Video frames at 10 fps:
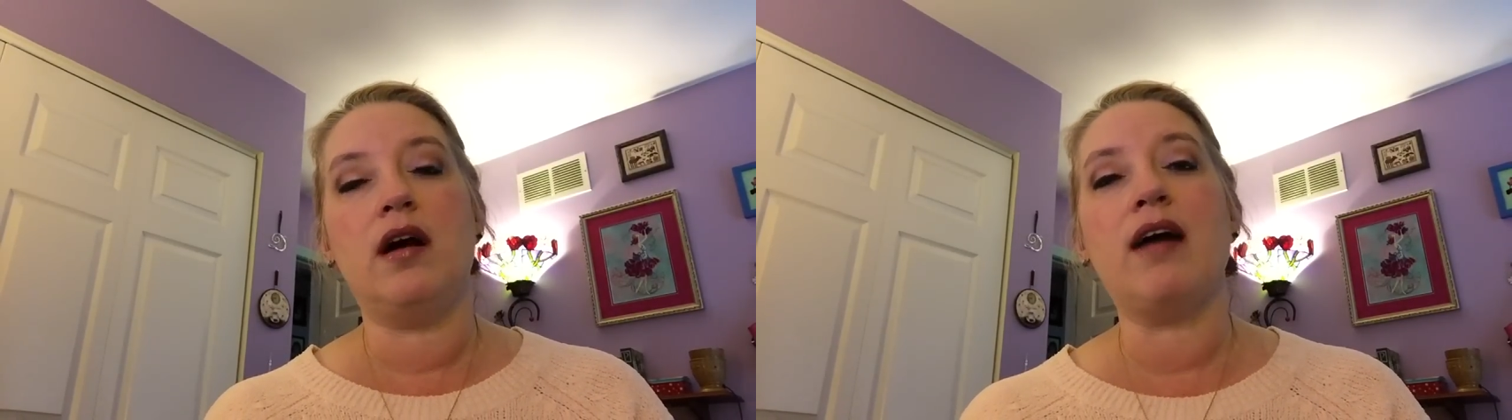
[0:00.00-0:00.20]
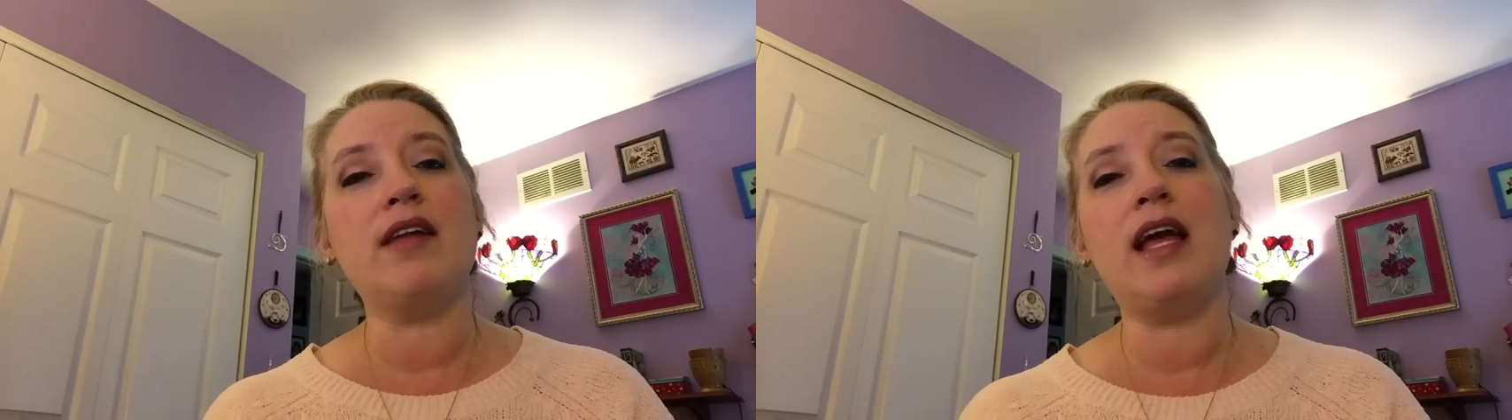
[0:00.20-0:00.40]

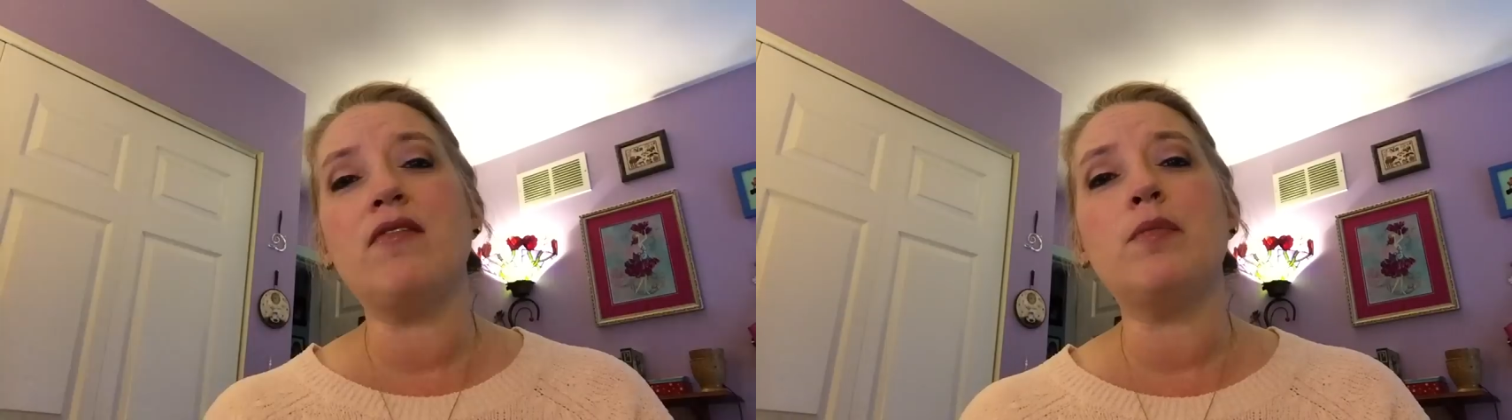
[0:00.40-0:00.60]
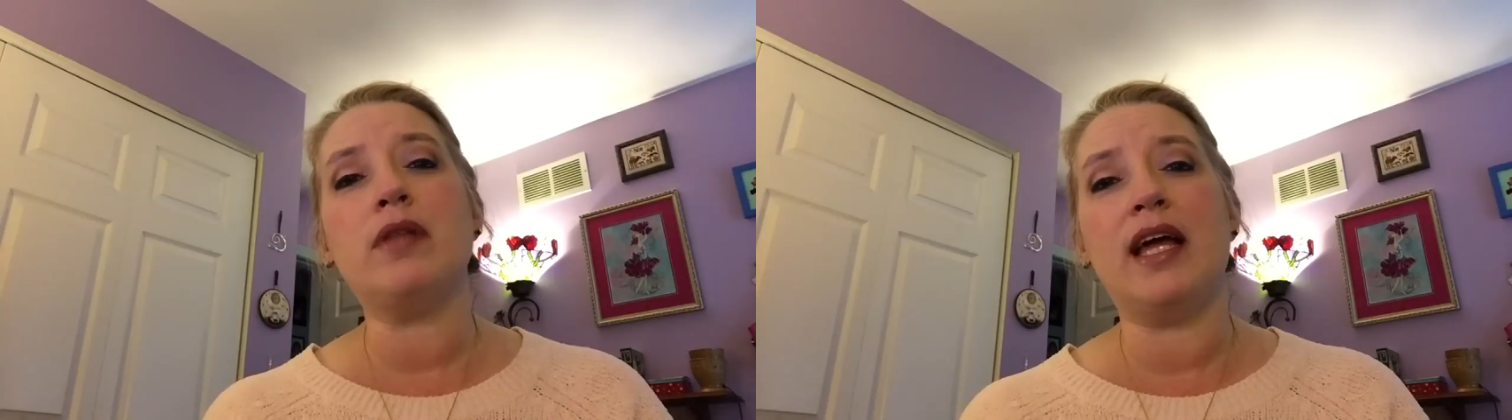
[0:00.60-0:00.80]
I already
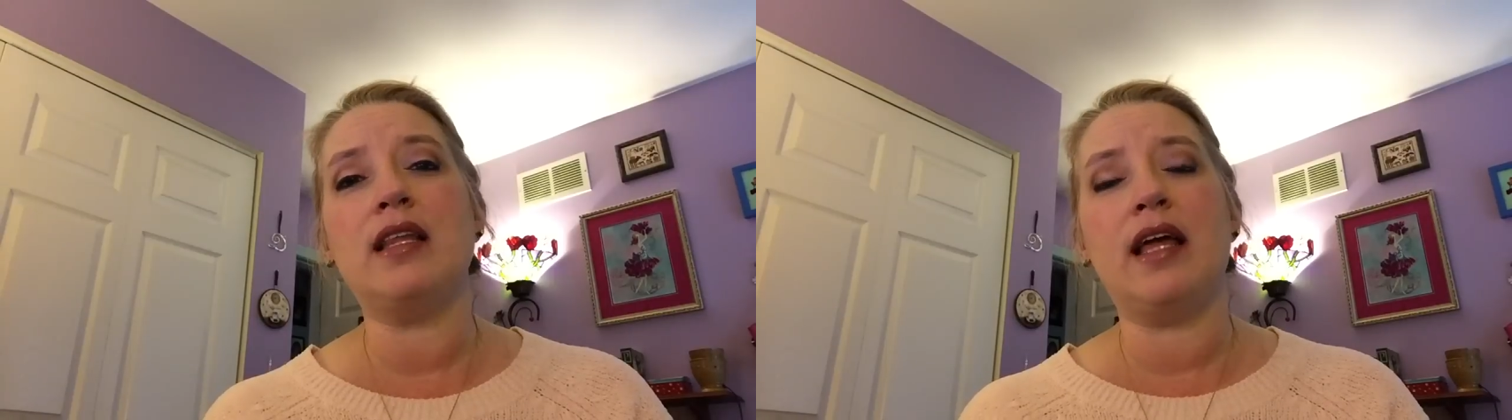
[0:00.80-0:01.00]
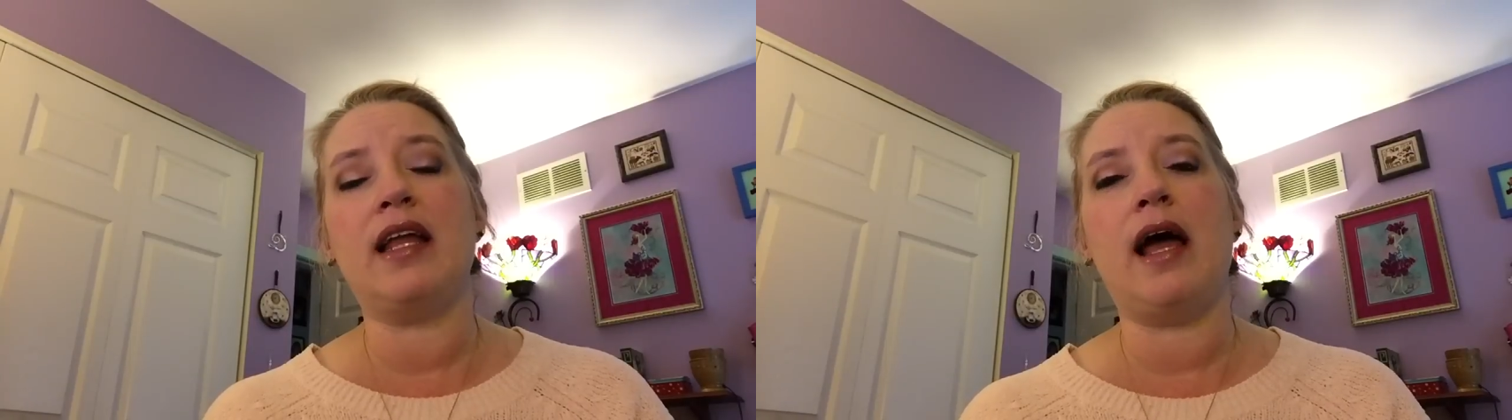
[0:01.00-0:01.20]
have the
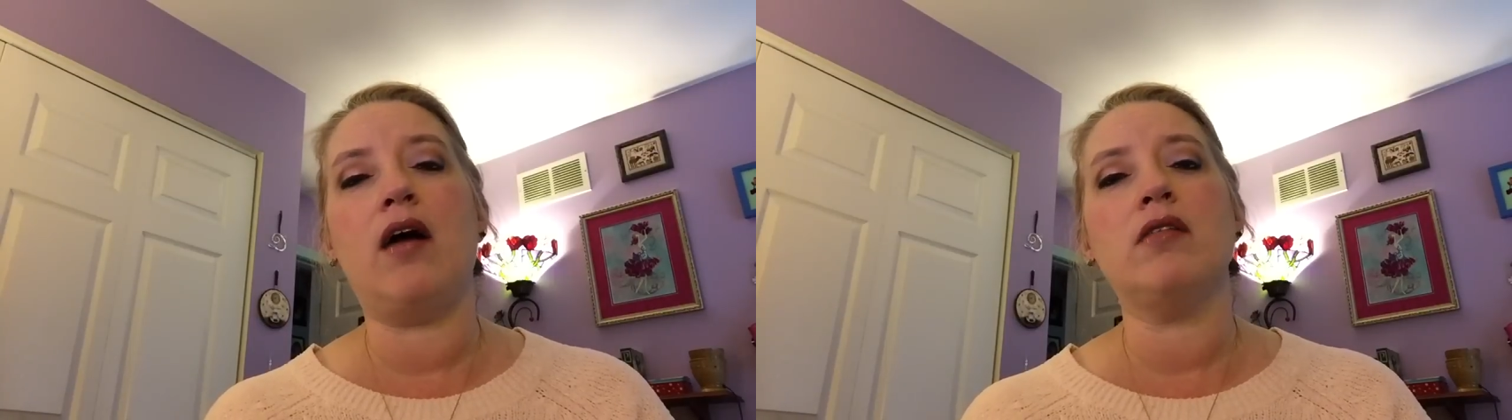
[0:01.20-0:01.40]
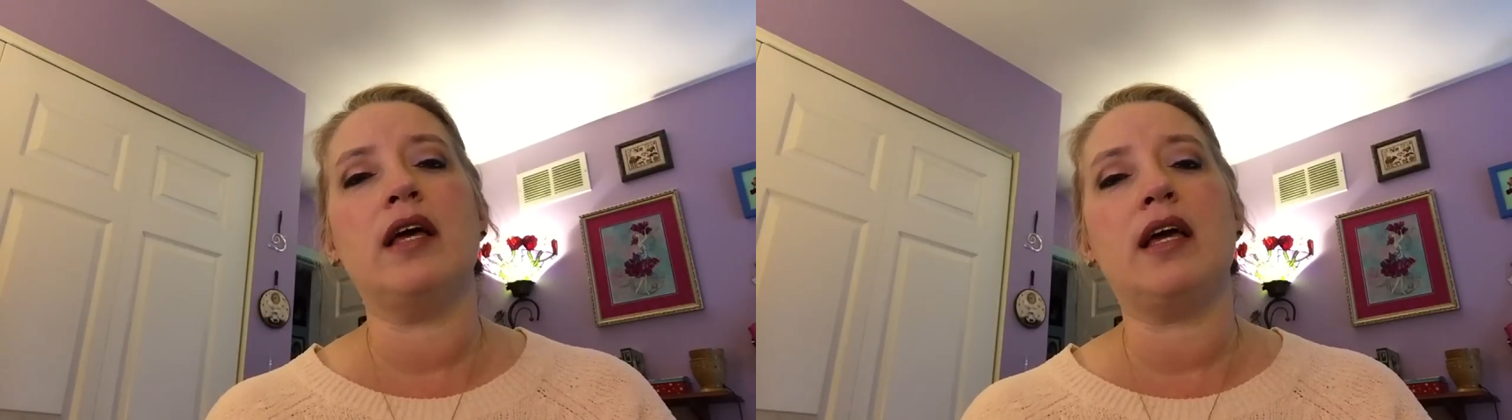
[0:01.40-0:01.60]
plan laid
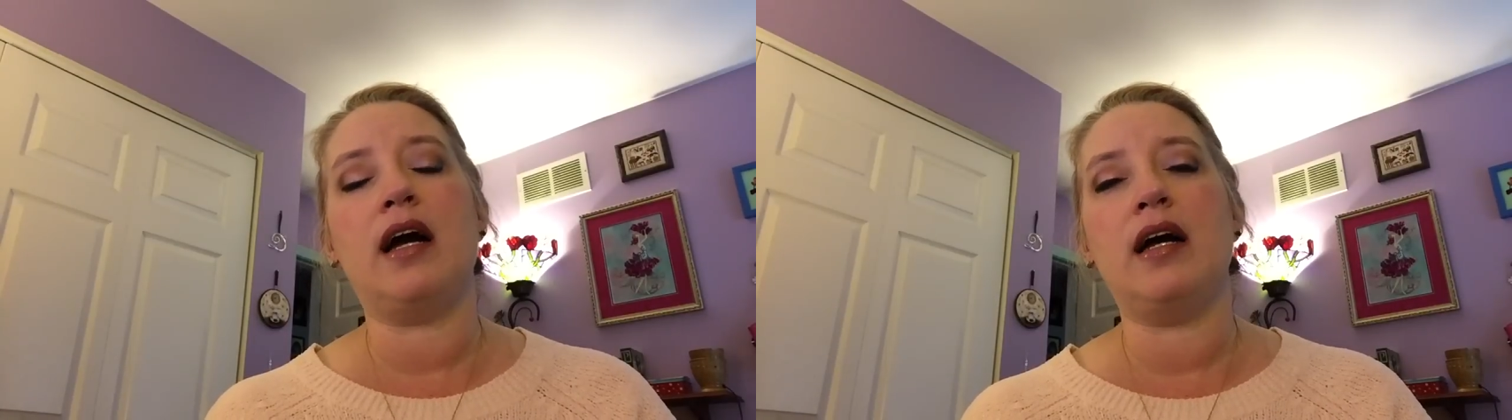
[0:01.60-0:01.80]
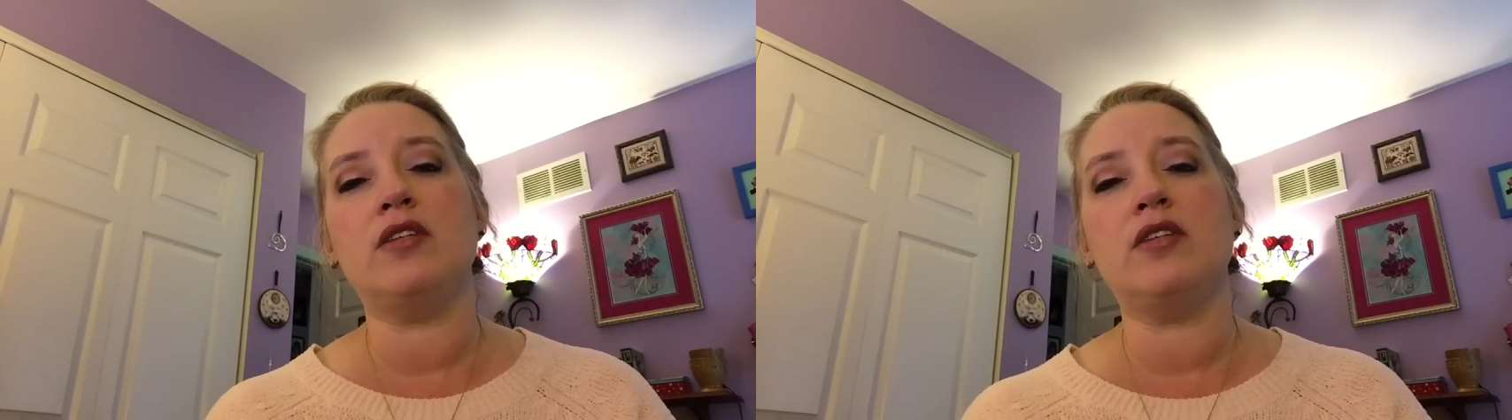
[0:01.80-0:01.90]
out. Like,